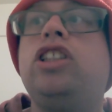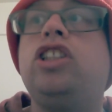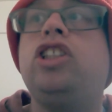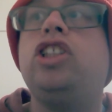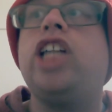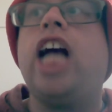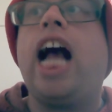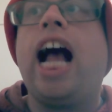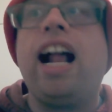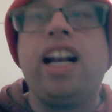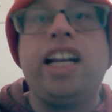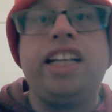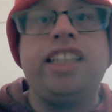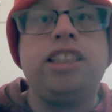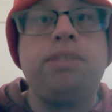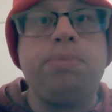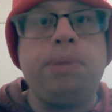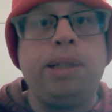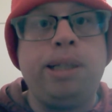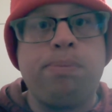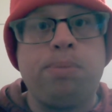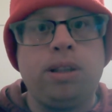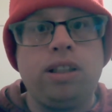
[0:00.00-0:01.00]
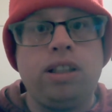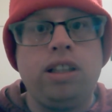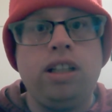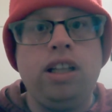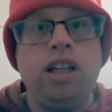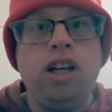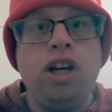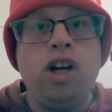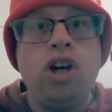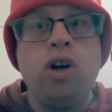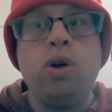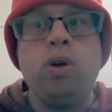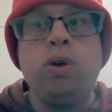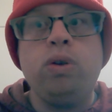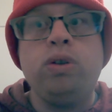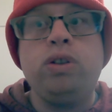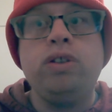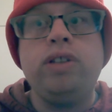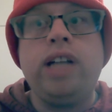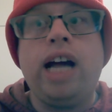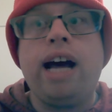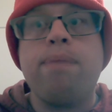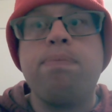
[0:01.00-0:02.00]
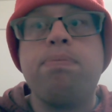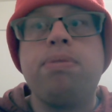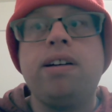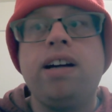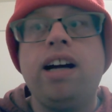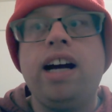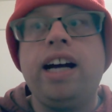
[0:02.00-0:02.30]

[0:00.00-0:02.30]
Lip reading: challenge people who do not